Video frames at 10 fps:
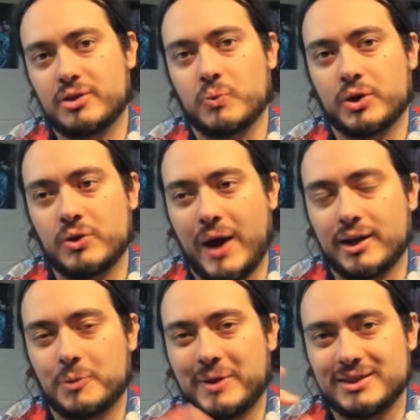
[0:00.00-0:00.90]
where you end
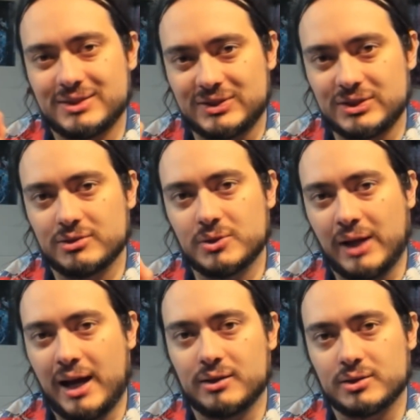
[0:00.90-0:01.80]
up at
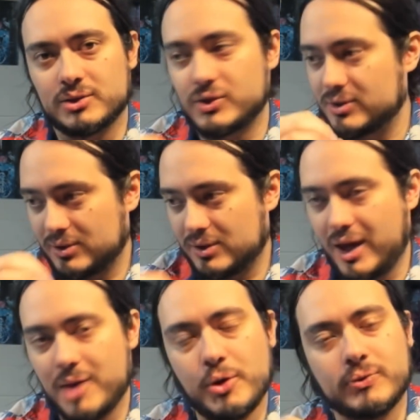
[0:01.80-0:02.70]
$0,
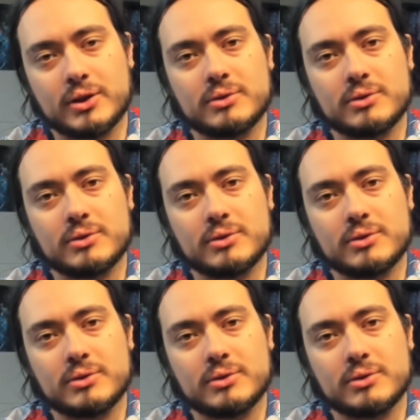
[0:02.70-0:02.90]
game over.